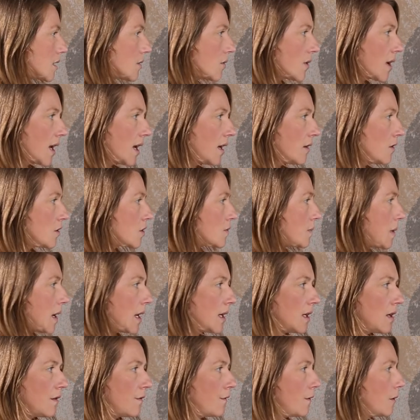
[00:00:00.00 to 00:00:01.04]
So again, there's
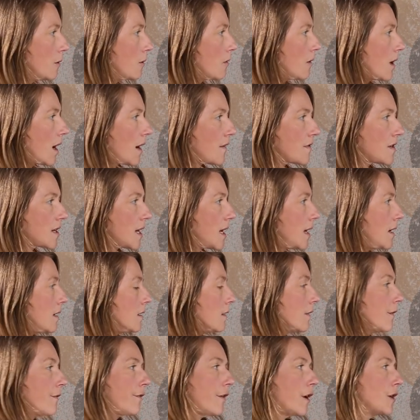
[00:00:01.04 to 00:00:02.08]
plenty of photographs
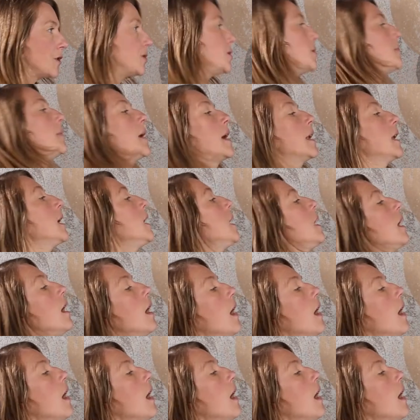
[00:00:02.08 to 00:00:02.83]
here, far too many.